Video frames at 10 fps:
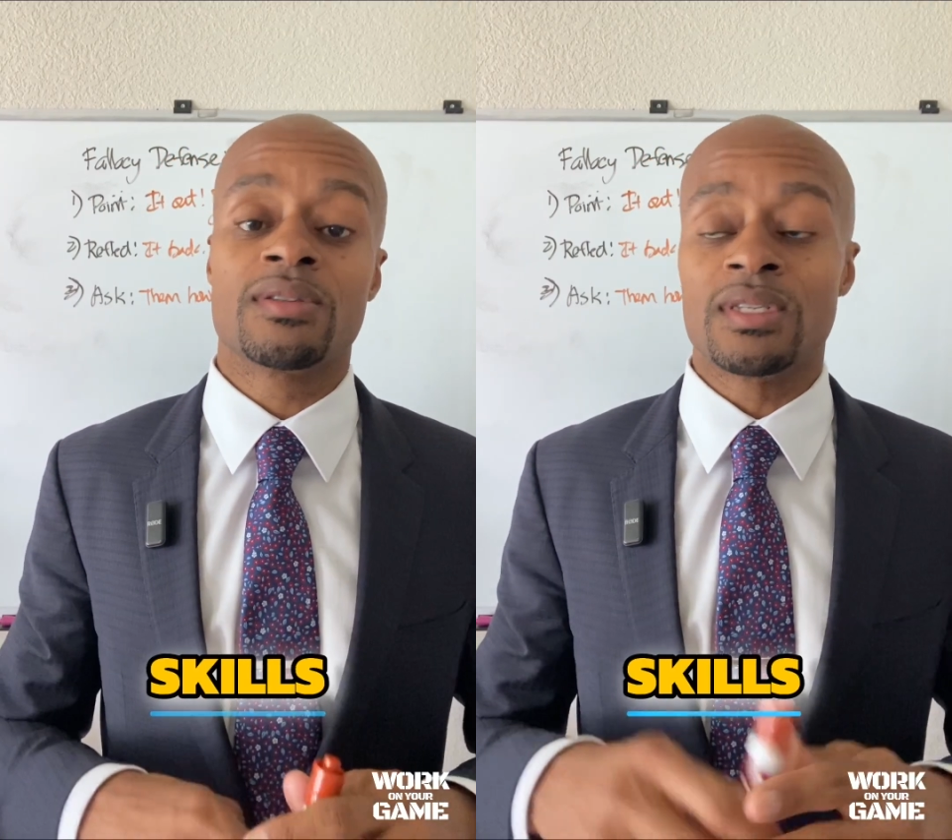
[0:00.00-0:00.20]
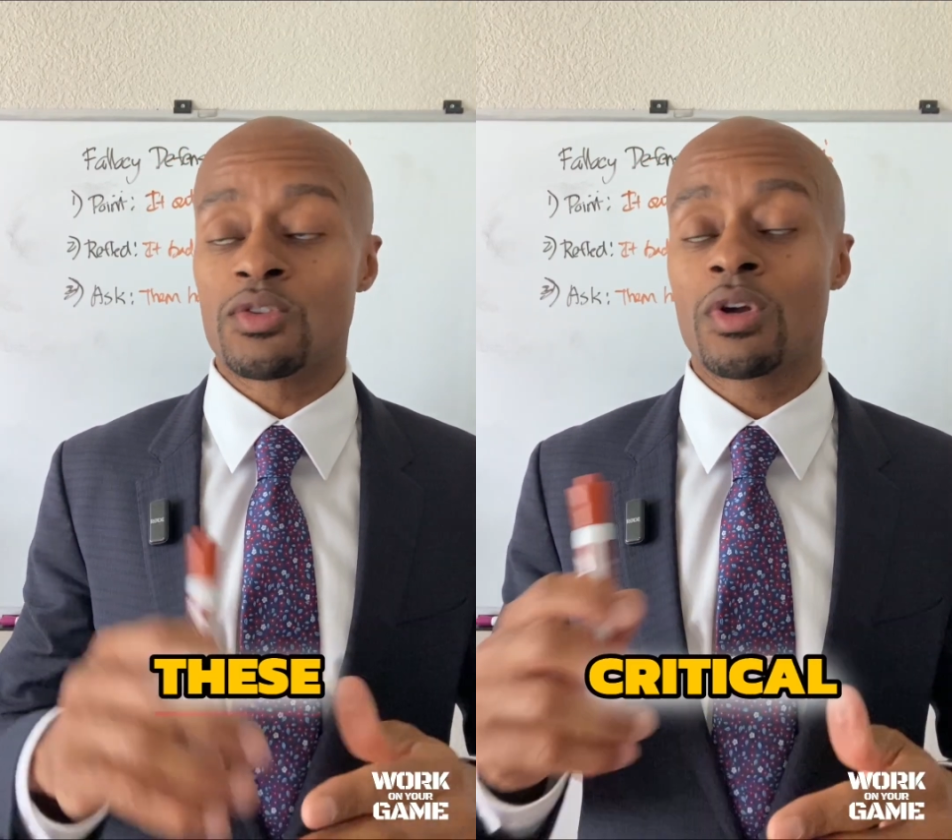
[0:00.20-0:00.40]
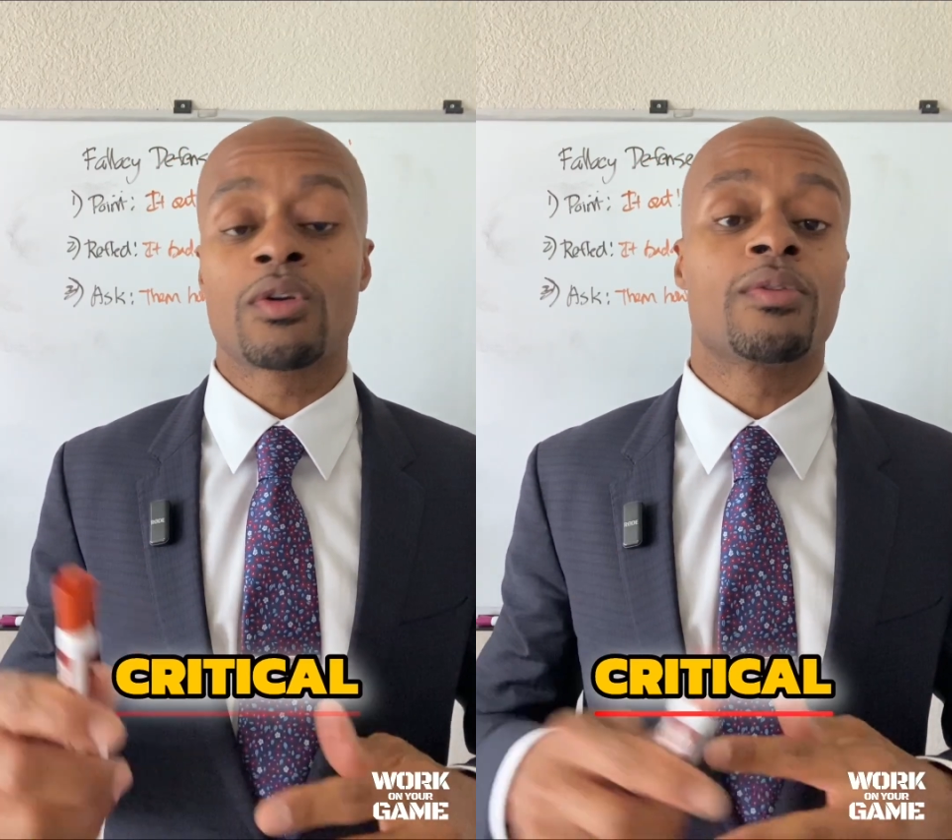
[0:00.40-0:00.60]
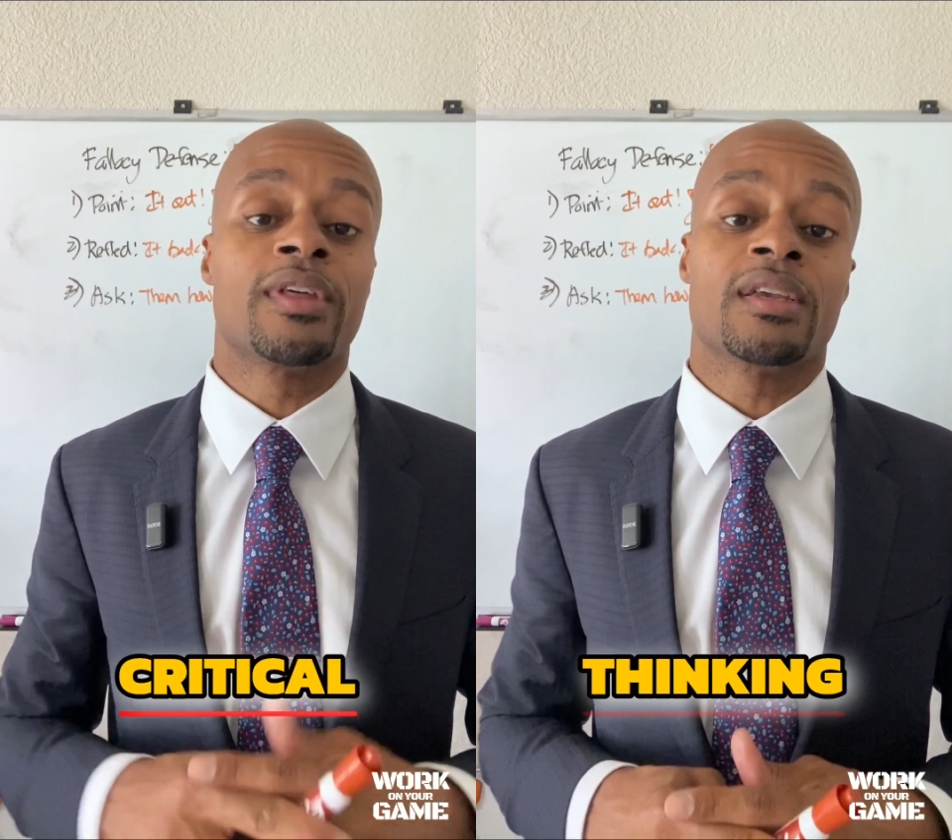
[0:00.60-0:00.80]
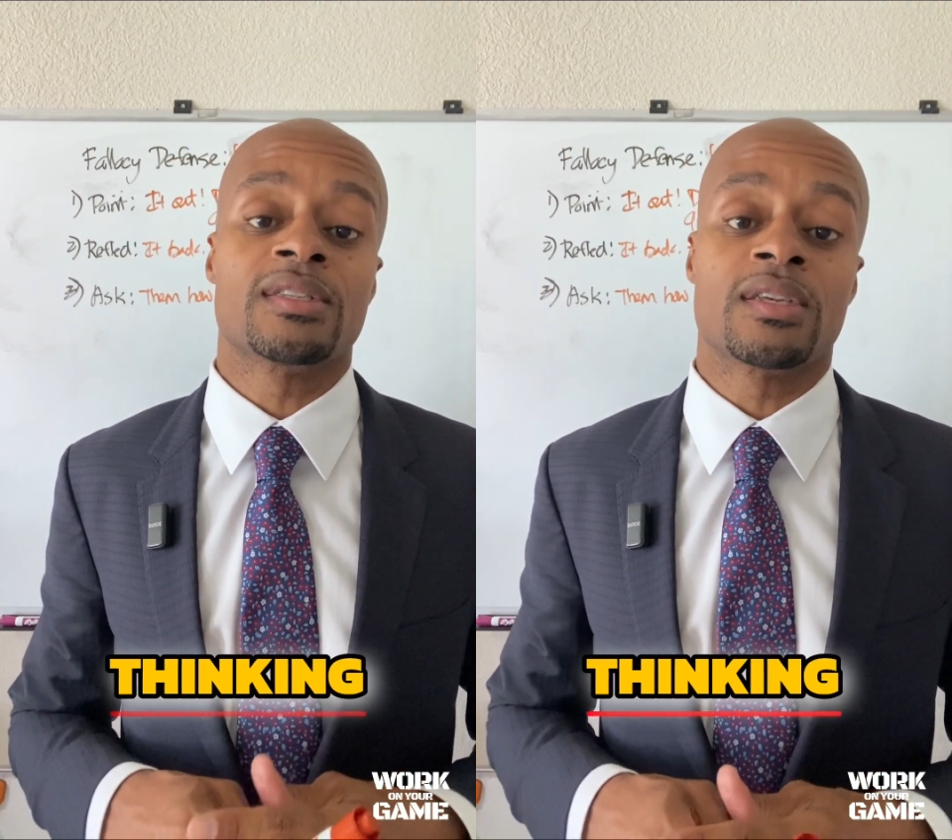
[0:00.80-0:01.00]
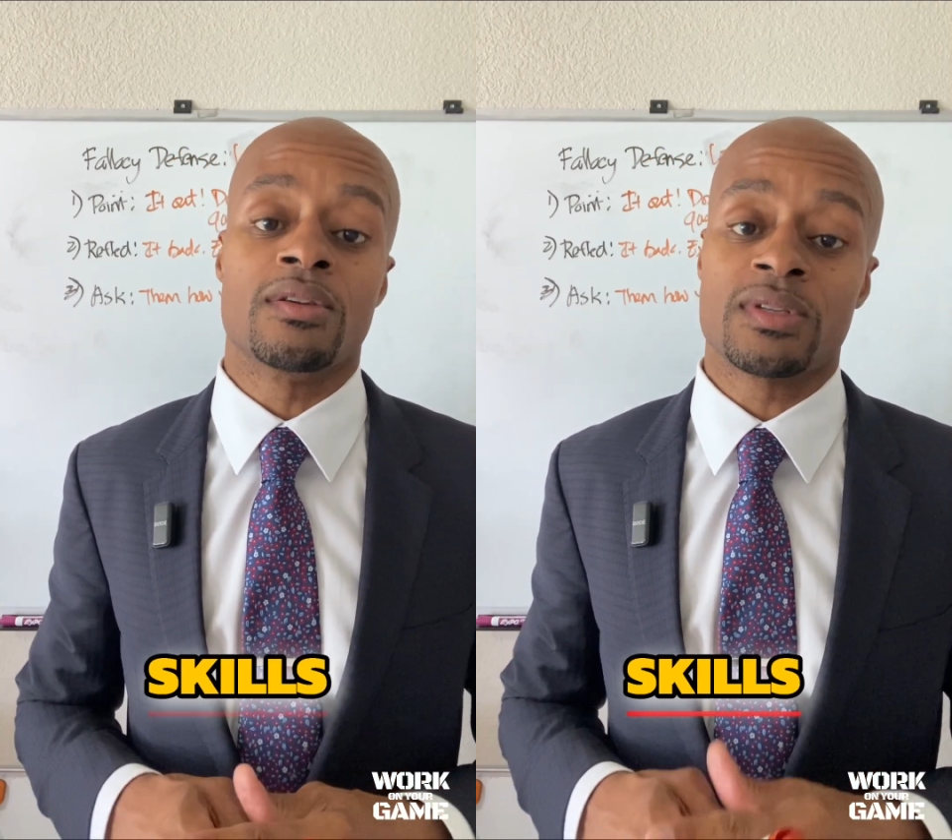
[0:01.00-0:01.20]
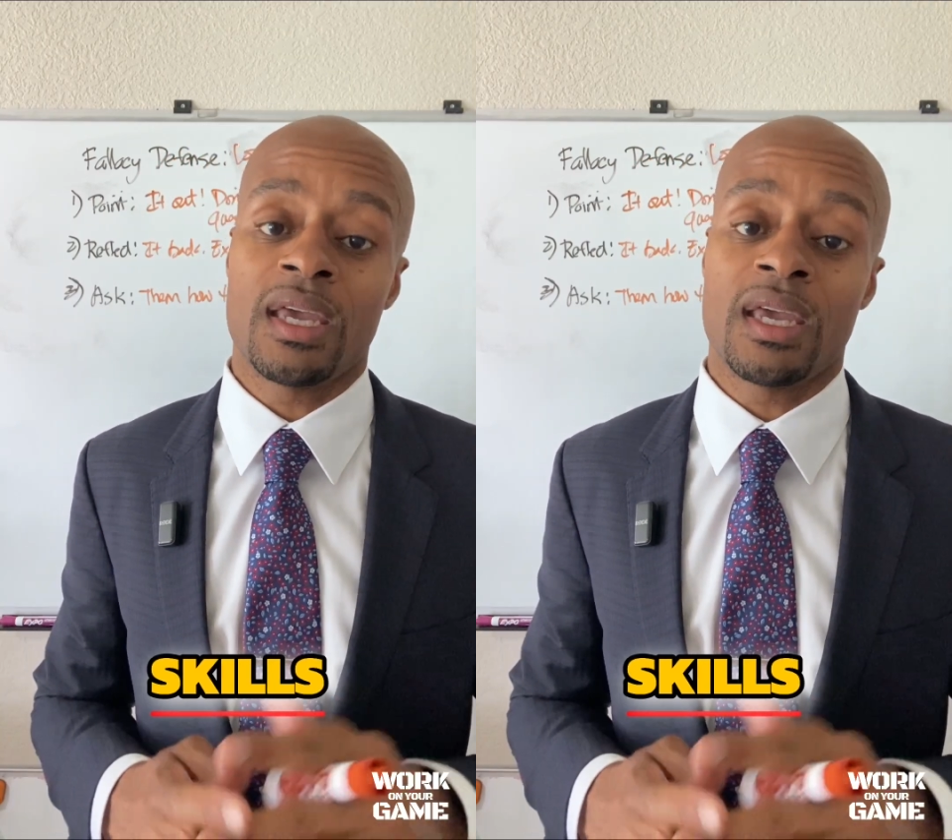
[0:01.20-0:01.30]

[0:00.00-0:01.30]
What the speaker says: these critical thinking skills,